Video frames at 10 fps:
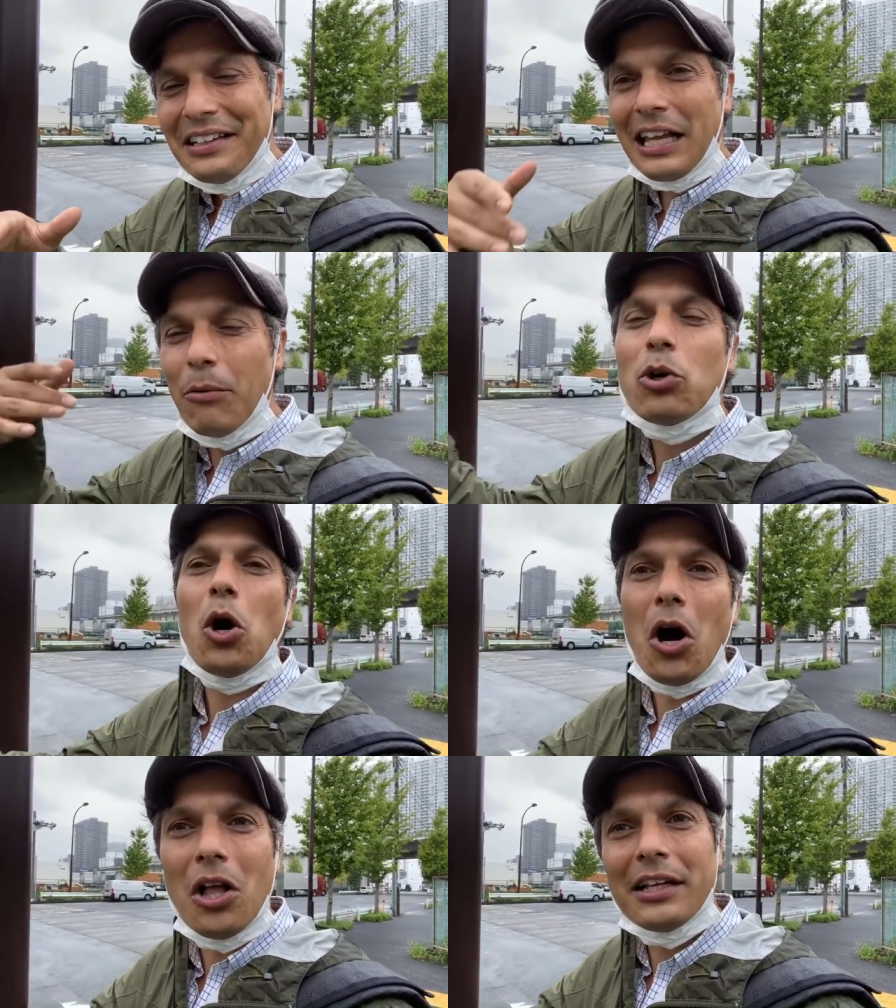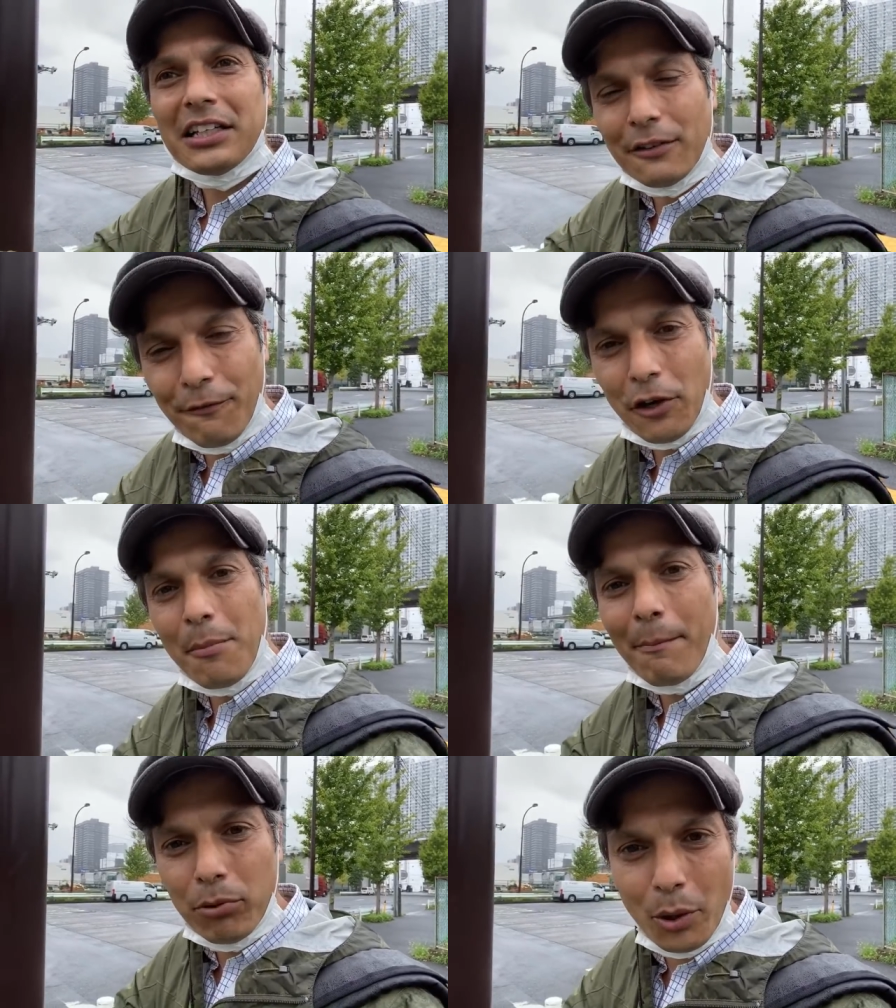They will call and
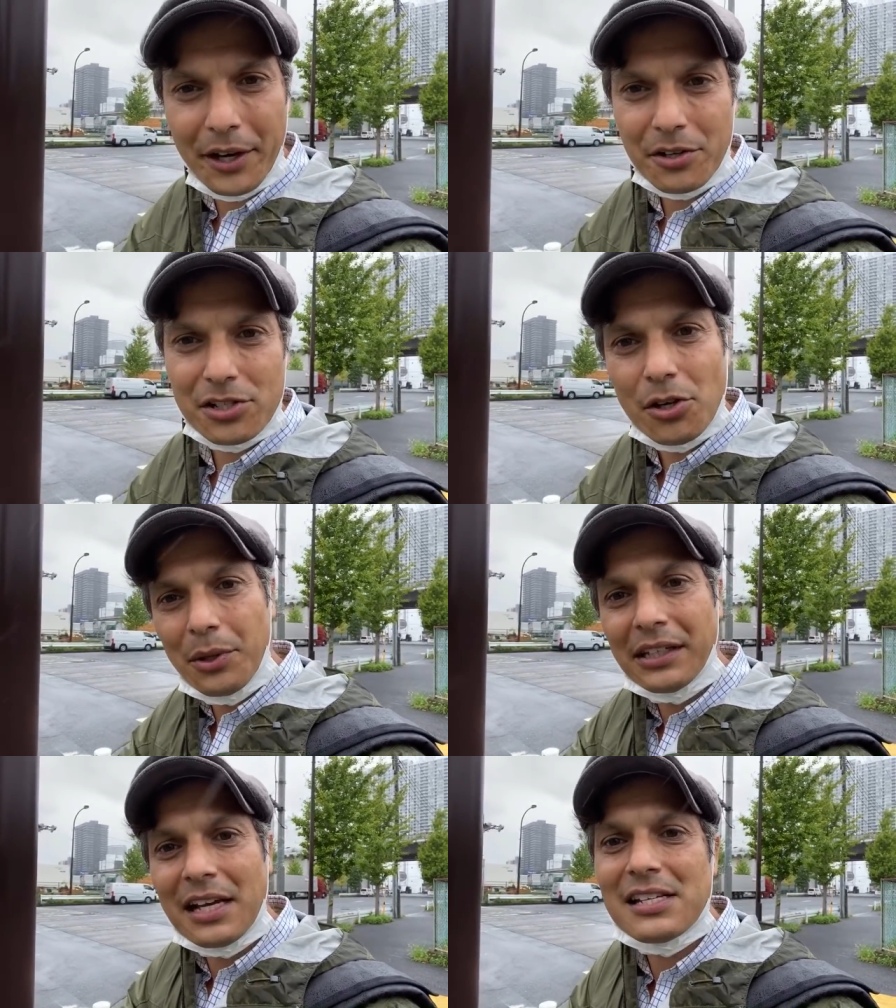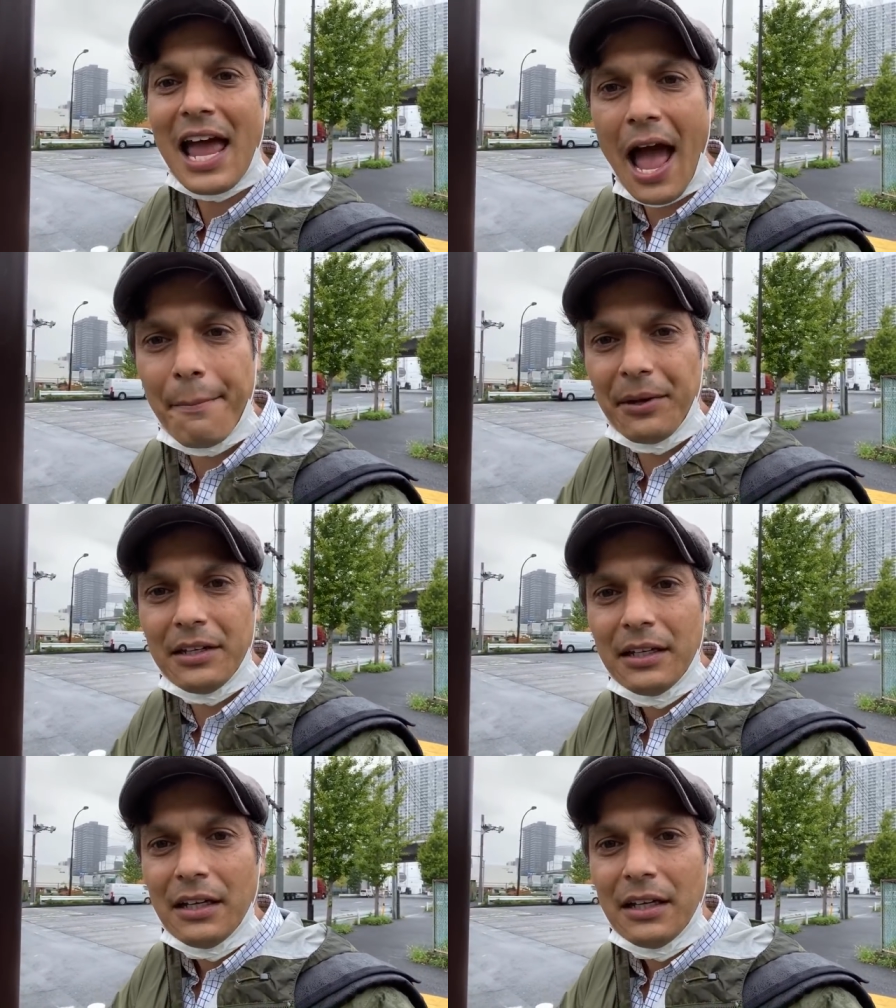confirm employers, so that does happen.